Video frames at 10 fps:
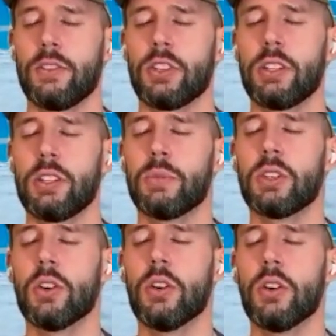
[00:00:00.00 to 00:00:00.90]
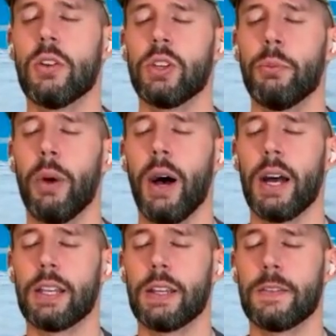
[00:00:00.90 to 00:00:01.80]
Just observe your
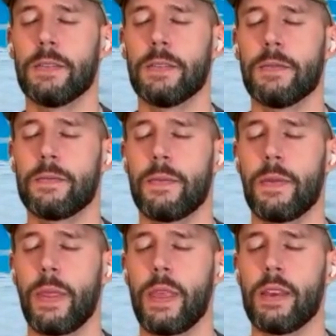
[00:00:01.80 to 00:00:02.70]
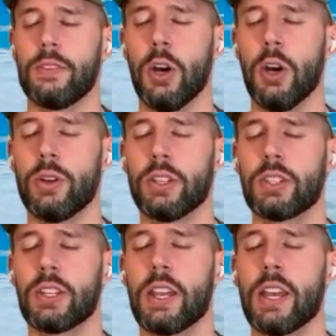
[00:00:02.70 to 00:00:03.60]
body.
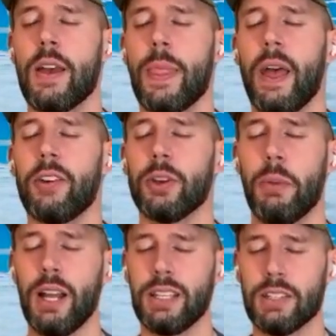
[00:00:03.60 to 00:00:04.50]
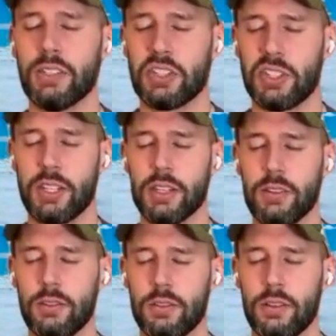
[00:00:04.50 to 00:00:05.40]
Notice how your body is
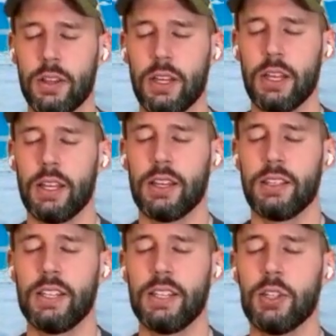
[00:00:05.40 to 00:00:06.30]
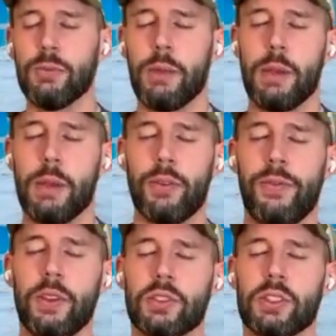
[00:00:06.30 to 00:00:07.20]
still, yet you might be able to
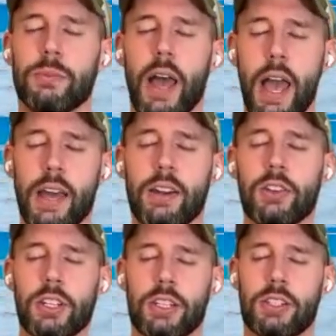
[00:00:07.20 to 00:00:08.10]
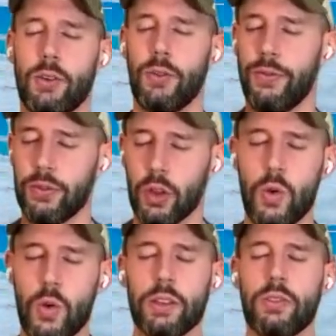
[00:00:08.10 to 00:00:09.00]
feel some energy still
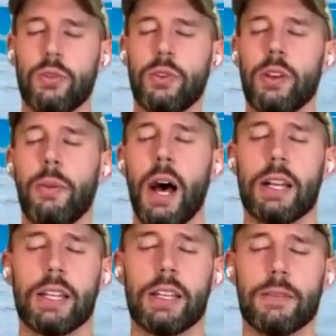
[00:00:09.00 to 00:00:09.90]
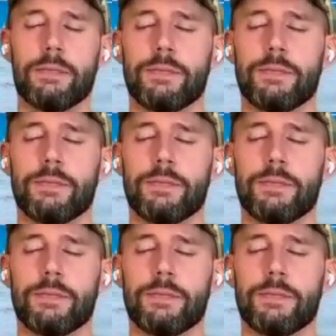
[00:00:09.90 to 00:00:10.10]
flowing through your body.